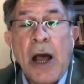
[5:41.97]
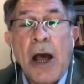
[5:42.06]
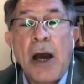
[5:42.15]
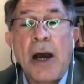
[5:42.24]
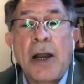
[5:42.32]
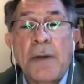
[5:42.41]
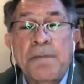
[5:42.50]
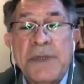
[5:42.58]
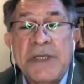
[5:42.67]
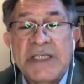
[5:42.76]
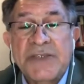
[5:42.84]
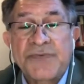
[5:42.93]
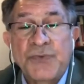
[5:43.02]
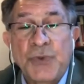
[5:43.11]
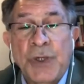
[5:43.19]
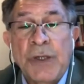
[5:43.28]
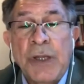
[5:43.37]
all
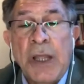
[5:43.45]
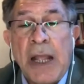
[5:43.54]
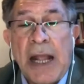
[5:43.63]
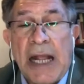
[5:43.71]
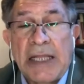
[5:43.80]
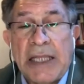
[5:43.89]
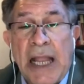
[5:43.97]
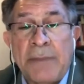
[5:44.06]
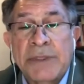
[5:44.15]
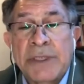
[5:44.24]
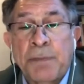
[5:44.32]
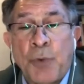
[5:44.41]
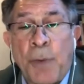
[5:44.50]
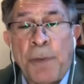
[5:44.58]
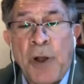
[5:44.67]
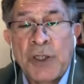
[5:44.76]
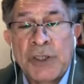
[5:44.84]
peaceful attempts
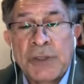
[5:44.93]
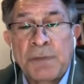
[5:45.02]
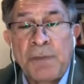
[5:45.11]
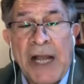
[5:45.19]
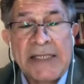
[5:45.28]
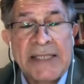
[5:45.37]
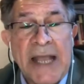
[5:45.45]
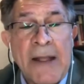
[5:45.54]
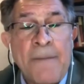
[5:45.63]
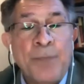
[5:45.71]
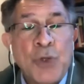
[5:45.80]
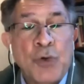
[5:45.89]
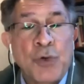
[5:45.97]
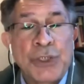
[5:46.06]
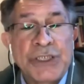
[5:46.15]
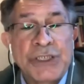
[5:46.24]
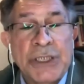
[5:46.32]
proposed by the
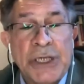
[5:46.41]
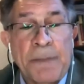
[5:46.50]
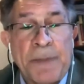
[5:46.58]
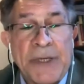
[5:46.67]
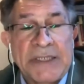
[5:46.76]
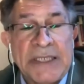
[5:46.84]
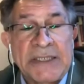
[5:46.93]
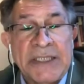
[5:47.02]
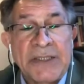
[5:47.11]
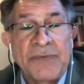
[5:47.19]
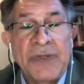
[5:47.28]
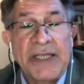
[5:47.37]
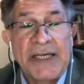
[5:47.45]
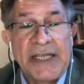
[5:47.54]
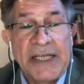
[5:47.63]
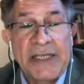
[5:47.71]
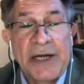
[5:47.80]
Kurdish representatives in
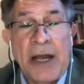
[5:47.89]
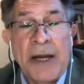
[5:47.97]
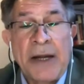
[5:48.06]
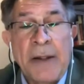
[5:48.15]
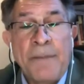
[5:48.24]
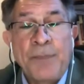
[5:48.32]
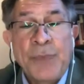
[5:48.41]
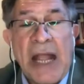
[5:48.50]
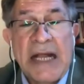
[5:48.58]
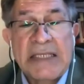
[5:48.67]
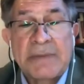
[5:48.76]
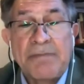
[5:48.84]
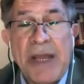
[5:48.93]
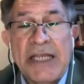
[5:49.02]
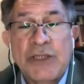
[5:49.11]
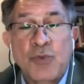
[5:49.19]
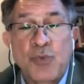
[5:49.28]
Iran has
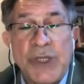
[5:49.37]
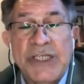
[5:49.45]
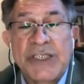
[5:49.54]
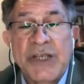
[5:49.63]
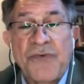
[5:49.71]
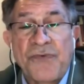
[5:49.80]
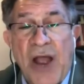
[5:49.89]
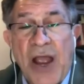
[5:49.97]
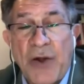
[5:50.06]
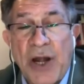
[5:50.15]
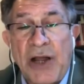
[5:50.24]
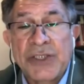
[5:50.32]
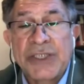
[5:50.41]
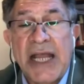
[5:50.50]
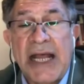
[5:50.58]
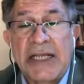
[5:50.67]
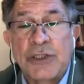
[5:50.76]
met with violence
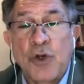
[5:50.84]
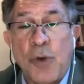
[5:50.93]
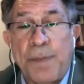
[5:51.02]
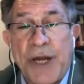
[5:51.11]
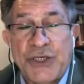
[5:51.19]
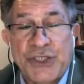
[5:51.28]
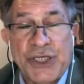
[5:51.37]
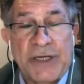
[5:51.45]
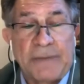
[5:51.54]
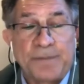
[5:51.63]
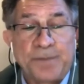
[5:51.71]
and oppression.